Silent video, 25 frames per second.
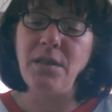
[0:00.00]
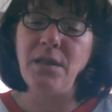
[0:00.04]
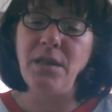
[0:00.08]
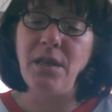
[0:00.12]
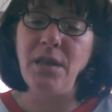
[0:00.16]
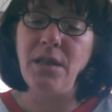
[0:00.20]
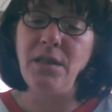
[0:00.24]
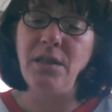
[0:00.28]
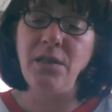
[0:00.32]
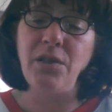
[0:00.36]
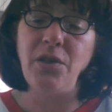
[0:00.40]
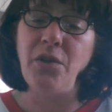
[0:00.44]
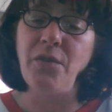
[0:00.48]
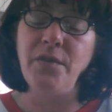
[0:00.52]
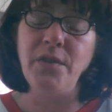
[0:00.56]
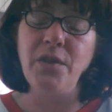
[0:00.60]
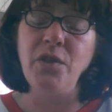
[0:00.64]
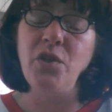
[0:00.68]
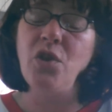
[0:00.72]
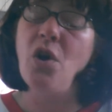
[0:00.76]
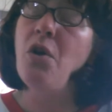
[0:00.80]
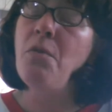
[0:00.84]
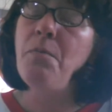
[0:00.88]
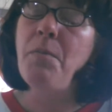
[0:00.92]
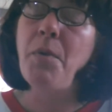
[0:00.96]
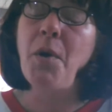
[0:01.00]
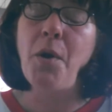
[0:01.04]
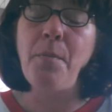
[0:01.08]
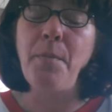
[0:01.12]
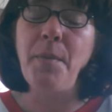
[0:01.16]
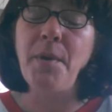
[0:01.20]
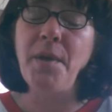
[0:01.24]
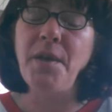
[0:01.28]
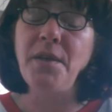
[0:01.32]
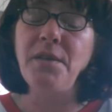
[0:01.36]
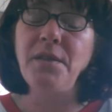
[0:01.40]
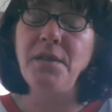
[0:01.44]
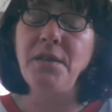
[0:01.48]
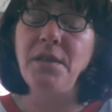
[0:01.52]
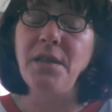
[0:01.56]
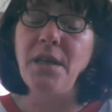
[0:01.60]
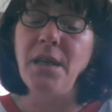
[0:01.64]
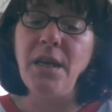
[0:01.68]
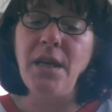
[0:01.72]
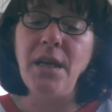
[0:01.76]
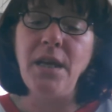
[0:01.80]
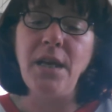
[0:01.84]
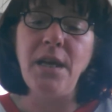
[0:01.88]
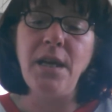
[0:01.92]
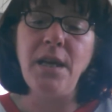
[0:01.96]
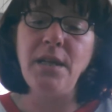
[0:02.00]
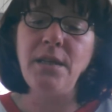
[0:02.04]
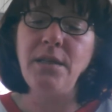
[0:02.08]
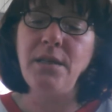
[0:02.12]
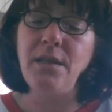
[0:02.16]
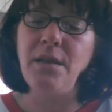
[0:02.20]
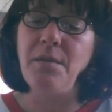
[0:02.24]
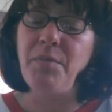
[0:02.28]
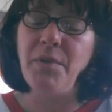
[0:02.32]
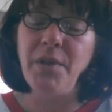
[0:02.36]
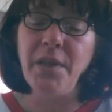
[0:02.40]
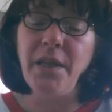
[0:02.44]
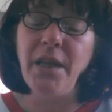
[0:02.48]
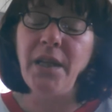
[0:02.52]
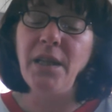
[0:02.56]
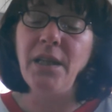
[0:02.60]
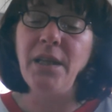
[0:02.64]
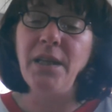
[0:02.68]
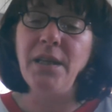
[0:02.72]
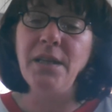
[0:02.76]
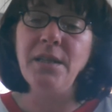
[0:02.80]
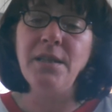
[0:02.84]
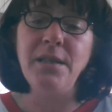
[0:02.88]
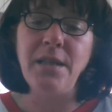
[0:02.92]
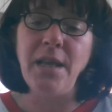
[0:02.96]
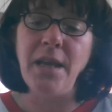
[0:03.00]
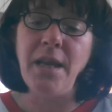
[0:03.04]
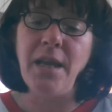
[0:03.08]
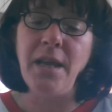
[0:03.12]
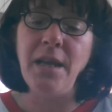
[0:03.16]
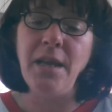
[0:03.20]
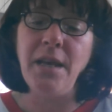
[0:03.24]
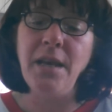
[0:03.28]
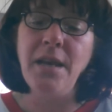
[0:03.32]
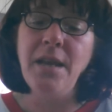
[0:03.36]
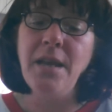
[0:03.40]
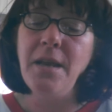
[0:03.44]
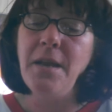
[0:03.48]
It serves no purpose. It's completely insane.